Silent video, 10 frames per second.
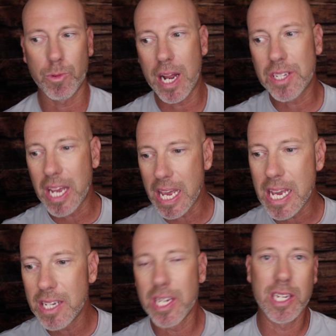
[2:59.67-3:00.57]
And when I say
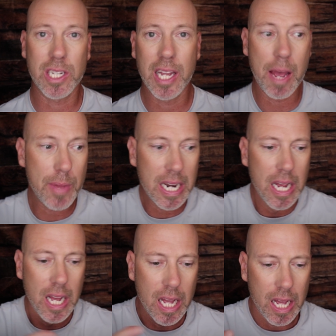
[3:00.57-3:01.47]
easiestly, I
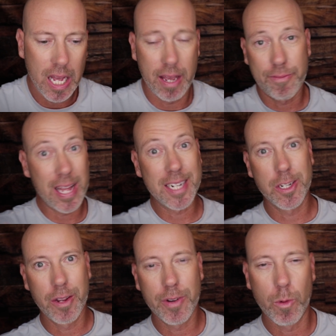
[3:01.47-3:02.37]
mean, if
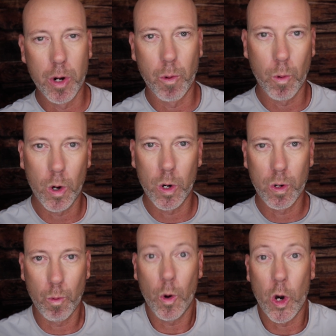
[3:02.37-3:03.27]
that's even a real
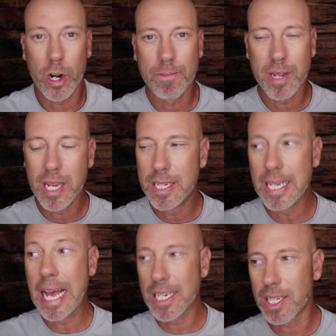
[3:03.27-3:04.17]
word, word
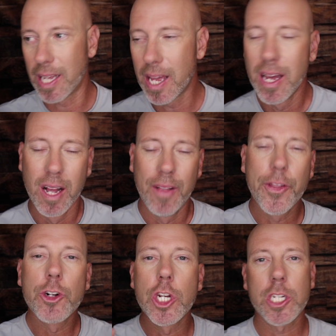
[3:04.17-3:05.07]
easiestly,
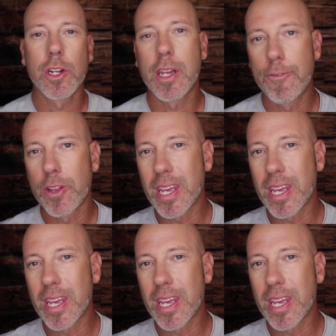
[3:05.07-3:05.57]
they're just looking for